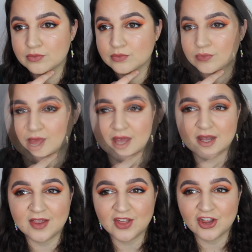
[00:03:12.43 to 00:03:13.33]
So
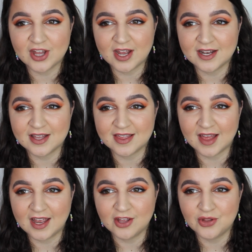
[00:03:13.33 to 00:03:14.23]
again, this shade is
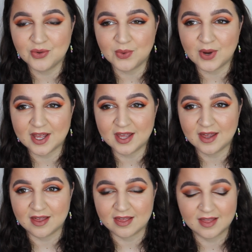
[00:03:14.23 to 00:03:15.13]
Angel
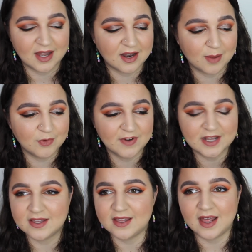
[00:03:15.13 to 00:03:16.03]
Kiss, and I'm
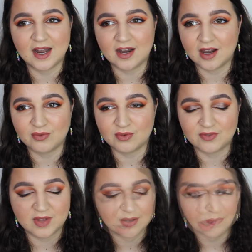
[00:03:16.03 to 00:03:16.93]
already in love
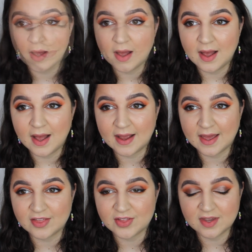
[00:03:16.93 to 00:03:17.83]
with it.
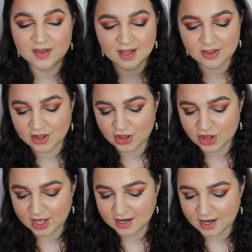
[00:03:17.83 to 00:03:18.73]
Okay, so the next
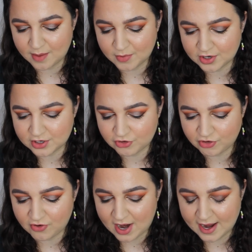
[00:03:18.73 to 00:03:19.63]
shade I'm gonna
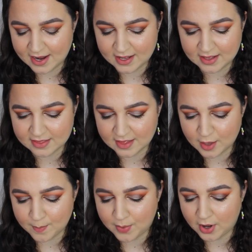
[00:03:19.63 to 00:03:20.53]
try is
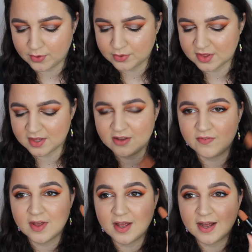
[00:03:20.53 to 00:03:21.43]

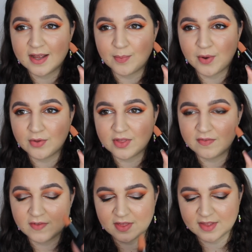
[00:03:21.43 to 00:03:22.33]
Impulsive.
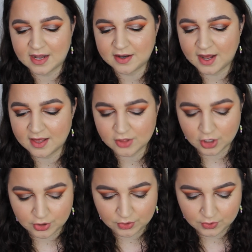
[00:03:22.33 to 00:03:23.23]
Impulsive is that
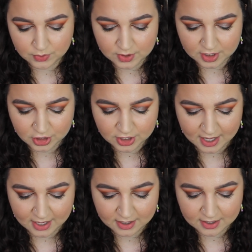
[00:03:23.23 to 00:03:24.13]
nice nude
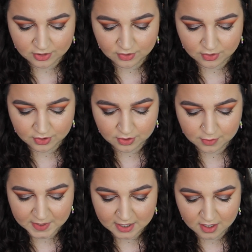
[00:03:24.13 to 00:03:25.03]
shade. It's not got
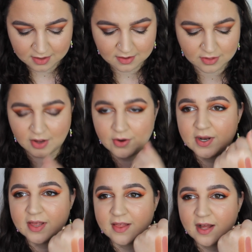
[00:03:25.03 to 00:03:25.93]
no pink
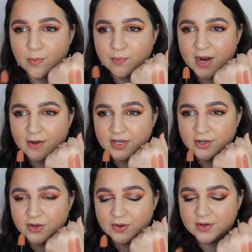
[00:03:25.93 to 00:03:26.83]
undertone. It's like a brownie
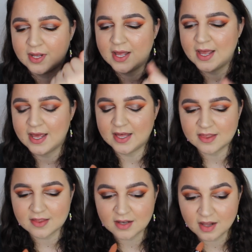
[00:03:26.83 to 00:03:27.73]
nude.
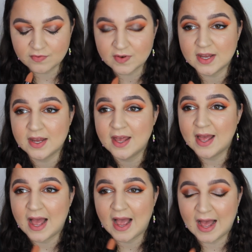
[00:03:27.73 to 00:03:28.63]
It's lovely,
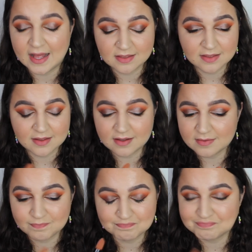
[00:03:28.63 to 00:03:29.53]
and
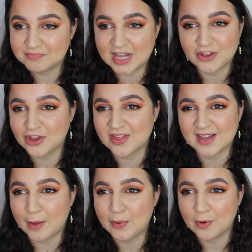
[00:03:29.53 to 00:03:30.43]
let's just
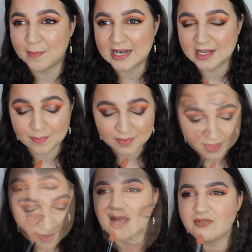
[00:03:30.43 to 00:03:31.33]
slap it on my
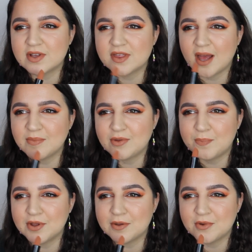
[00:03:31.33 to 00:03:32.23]
lips. Every time you
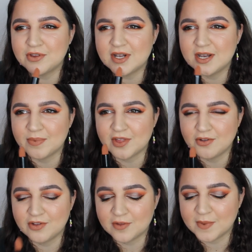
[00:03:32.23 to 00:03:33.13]
put them on your lips
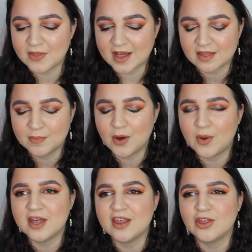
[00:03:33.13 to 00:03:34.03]
and you smell that smell,
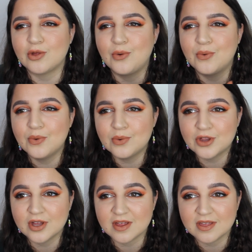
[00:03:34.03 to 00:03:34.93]
it is
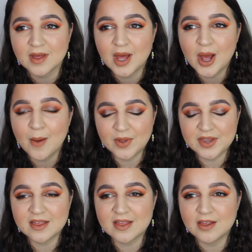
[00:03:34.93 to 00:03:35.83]
gorgeous. But
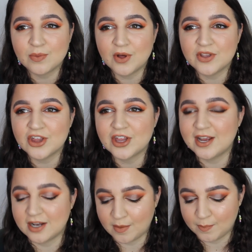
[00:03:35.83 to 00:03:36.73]
this is what the
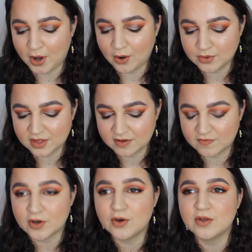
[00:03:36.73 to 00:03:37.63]
shade
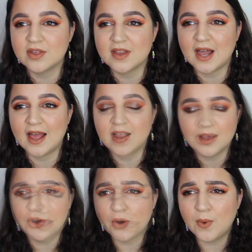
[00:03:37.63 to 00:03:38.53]
Impulsive looks like.
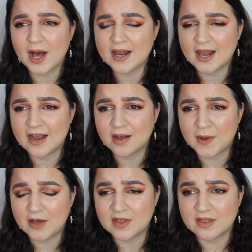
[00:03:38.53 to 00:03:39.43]
Do you know what I like
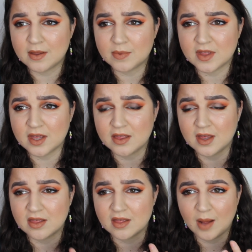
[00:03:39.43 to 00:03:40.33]
about these lipsticks
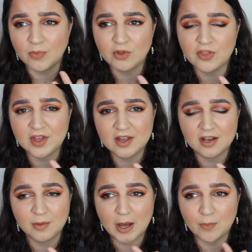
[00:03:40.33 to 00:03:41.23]
is I'm not
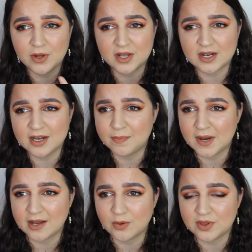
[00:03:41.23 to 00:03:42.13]
thinking about putting a
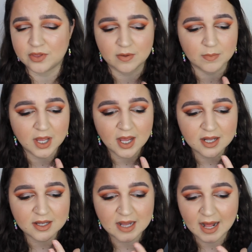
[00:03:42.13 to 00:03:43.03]
lip liner with them.
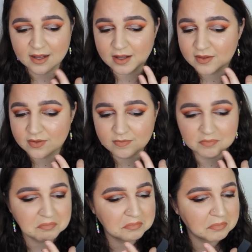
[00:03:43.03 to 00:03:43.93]
Like,
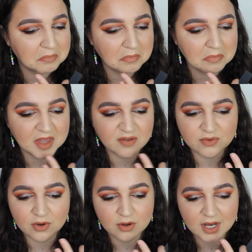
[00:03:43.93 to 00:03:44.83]
they've
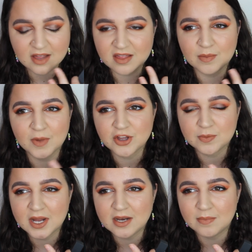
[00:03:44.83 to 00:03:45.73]
not like smudged
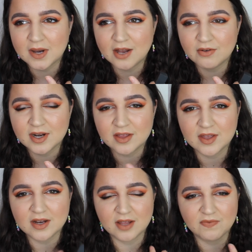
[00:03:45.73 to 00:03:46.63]
my lip line or
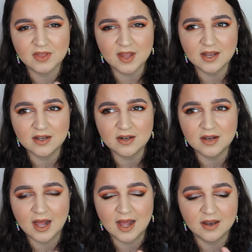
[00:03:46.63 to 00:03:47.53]
anything. They've stayed in
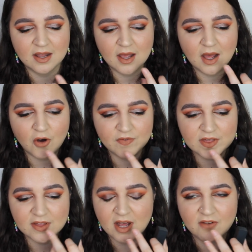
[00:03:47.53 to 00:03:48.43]
the line.
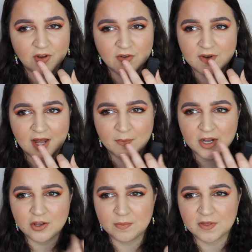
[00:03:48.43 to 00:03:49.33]
Obviously I've overlined
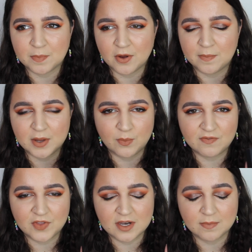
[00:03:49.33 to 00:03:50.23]
my Cupid's bow a bit
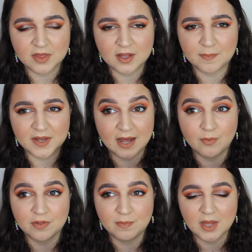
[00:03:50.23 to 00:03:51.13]
with the lipstick, but
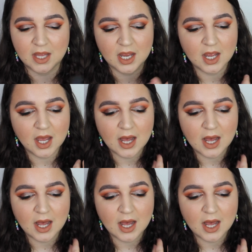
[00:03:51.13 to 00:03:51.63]
that was me.